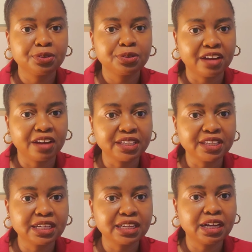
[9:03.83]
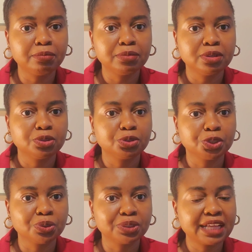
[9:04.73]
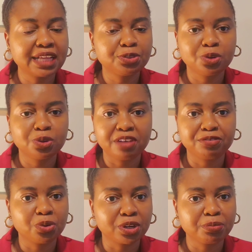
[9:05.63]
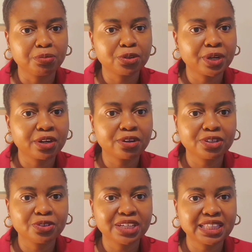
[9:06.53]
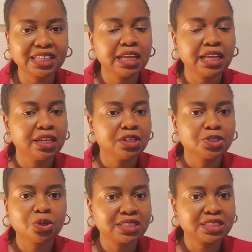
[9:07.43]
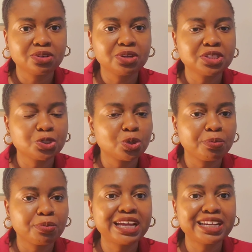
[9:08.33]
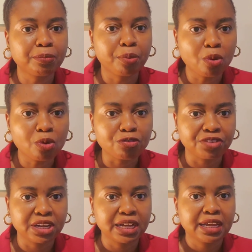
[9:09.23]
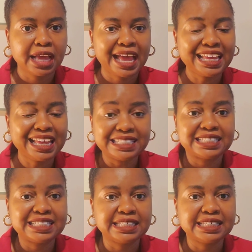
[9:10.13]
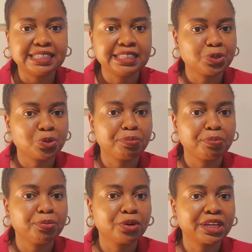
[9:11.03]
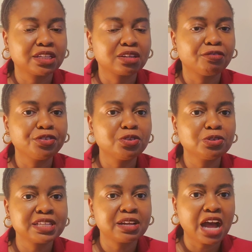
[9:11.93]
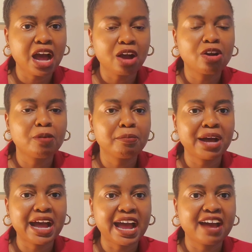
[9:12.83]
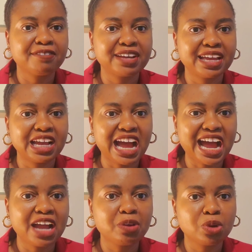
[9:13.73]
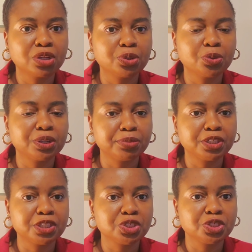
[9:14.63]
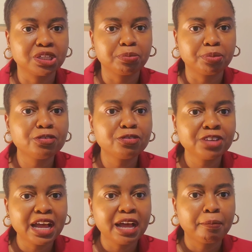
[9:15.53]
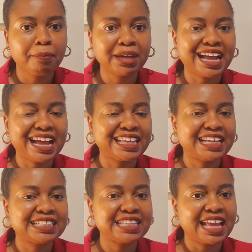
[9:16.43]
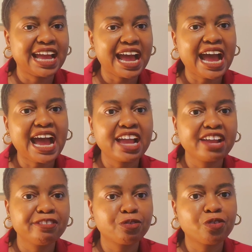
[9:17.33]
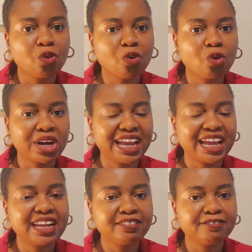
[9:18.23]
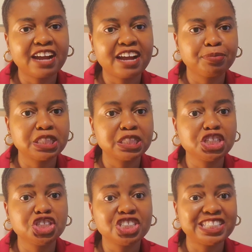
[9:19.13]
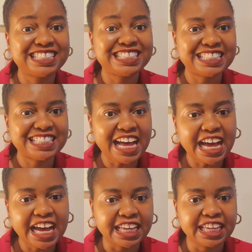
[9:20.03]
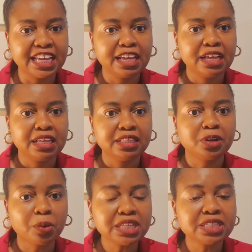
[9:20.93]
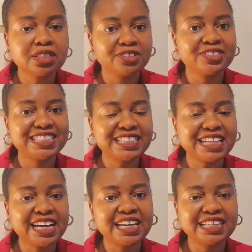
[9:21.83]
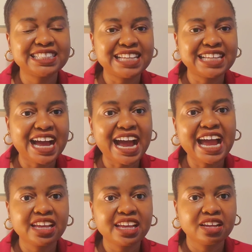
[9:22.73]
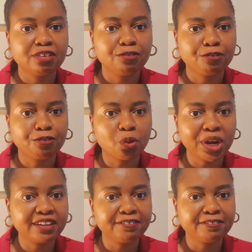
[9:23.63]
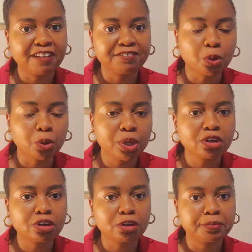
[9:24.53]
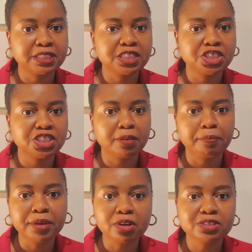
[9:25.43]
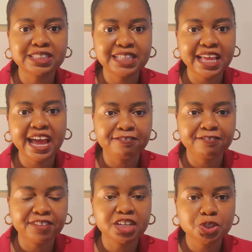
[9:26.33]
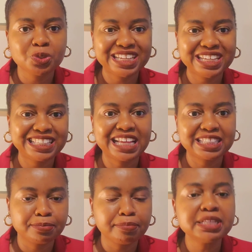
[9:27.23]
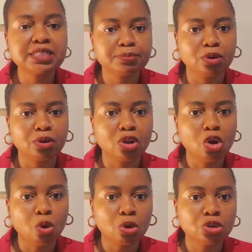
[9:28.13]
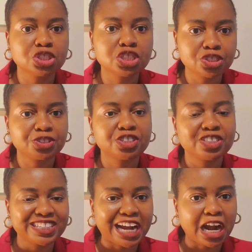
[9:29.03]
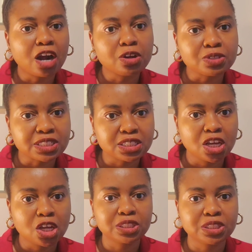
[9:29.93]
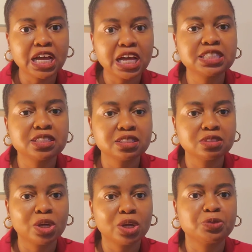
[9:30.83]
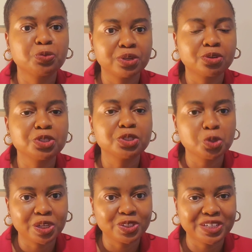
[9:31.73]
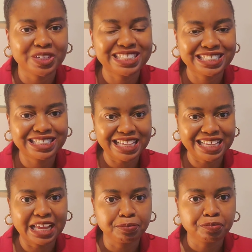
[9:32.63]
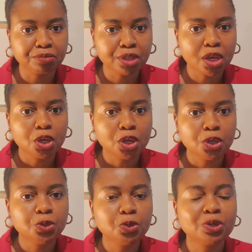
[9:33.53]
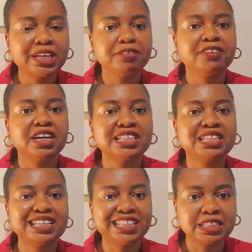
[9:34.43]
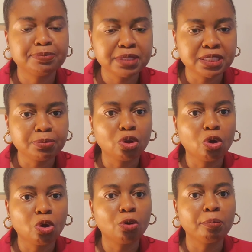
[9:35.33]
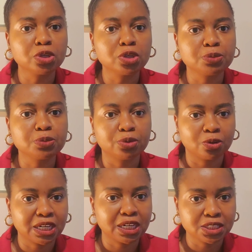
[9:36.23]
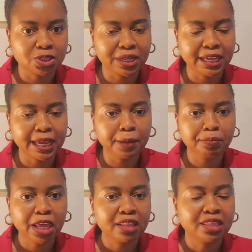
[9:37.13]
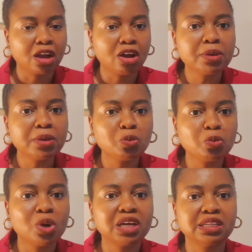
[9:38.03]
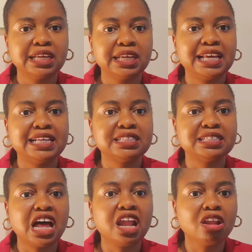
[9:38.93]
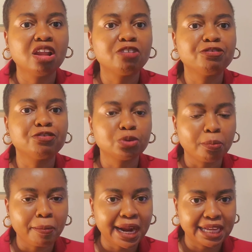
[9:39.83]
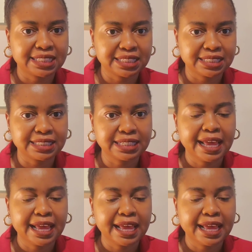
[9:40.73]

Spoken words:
you have income to show that you have no criminal record, no nothing. So it's going to get approved easily. That's why people get confused. How come I have a I-130 petition approved, but I get a I-485 petition denied? The reason they're denying the I-485, the green card petition, because they have found you inadmissible on certain grounds. So that's what we're going to address today. You can be found inadmissible on multiple grounds, okay? The common one is unlawful presence.